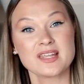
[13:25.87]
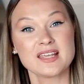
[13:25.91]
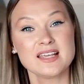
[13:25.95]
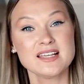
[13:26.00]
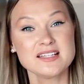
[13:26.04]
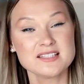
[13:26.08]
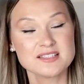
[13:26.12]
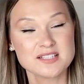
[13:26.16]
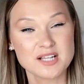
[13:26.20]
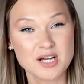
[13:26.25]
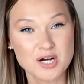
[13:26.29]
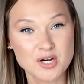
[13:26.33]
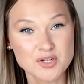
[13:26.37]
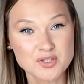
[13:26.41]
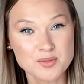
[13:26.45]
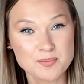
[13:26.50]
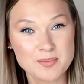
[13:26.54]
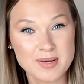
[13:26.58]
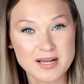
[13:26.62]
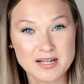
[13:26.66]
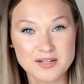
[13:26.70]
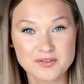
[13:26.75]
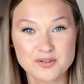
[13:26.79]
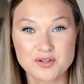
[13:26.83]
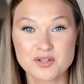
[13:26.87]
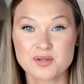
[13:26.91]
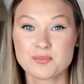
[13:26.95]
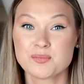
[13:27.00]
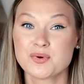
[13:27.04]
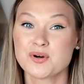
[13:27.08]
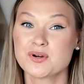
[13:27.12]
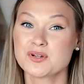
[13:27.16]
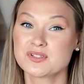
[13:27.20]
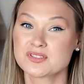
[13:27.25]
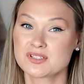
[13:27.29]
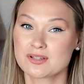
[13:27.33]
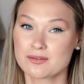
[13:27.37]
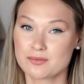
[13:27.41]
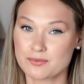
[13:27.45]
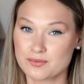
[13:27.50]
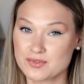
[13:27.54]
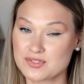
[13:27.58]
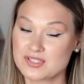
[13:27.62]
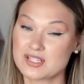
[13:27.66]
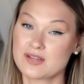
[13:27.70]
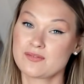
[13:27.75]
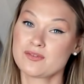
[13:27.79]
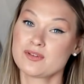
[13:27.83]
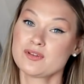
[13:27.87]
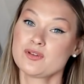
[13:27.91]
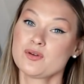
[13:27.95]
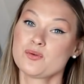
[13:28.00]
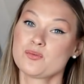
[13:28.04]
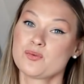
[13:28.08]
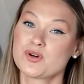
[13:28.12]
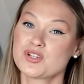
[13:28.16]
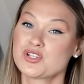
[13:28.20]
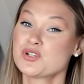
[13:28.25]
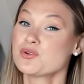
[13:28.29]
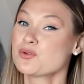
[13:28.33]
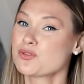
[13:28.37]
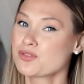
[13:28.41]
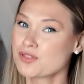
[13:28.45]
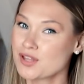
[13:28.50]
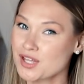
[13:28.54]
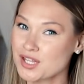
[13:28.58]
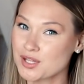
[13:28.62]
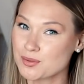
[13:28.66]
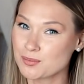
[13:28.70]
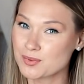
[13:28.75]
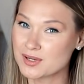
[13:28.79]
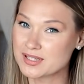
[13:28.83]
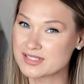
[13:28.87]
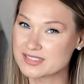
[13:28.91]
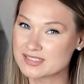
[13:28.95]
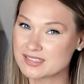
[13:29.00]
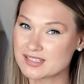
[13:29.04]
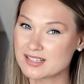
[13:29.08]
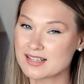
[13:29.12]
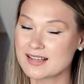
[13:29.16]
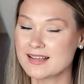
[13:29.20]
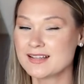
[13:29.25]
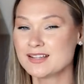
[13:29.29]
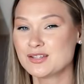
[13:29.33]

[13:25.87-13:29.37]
is the autopilot on the Boeing 737 what you thought it was?